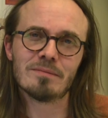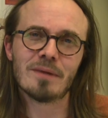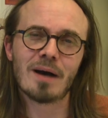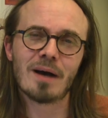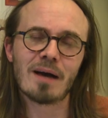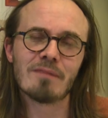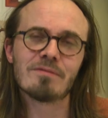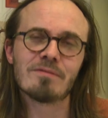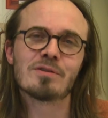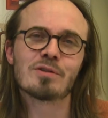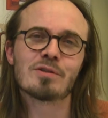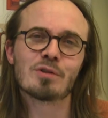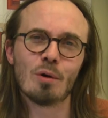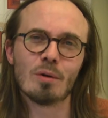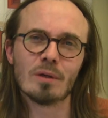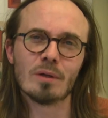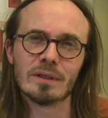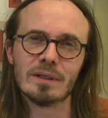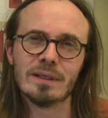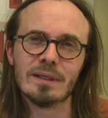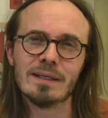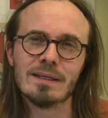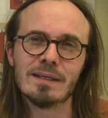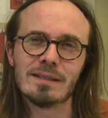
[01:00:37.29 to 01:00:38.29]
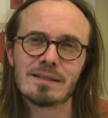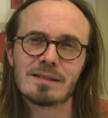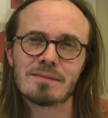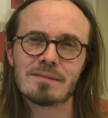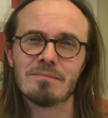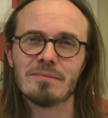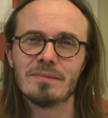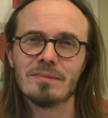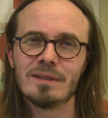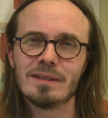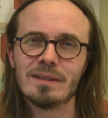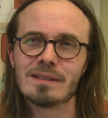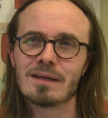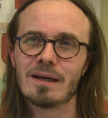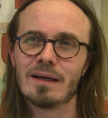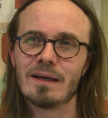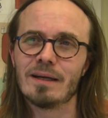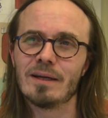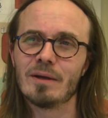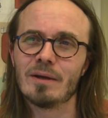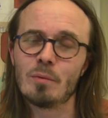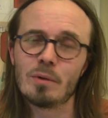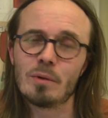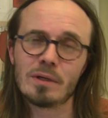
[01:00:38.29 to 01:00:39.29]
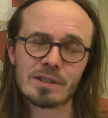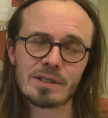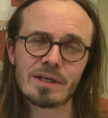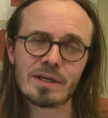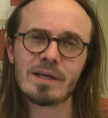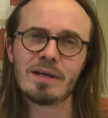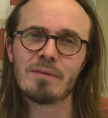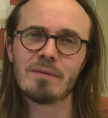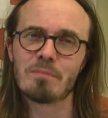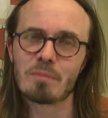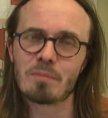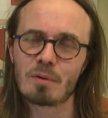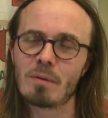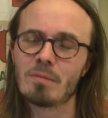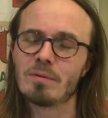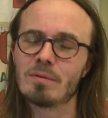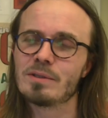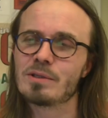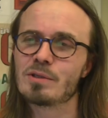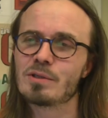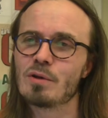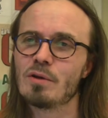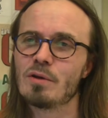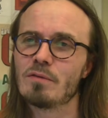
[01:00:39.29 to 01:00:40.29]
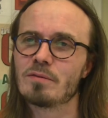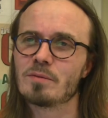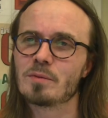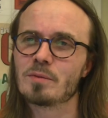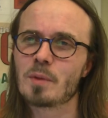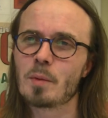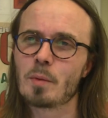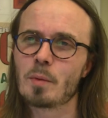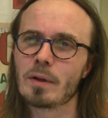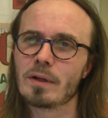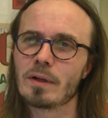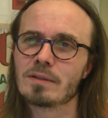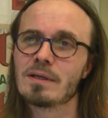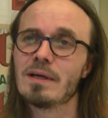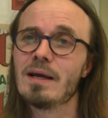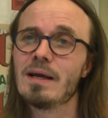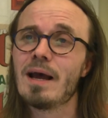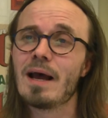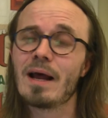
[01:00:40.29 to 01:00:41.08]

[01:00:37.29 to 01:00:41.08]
I've stolen his idea, which he probably stole from someone else.